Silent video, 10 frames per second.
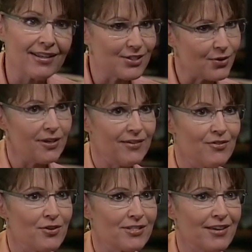So, of
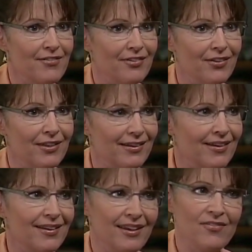course, I fear that
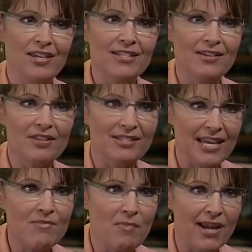if he's of the
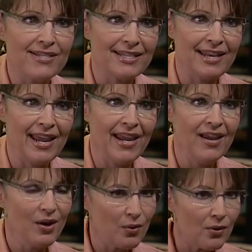same mind today,
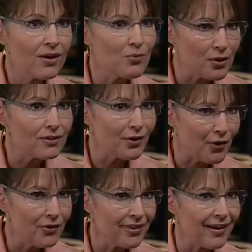we're in a world of hurt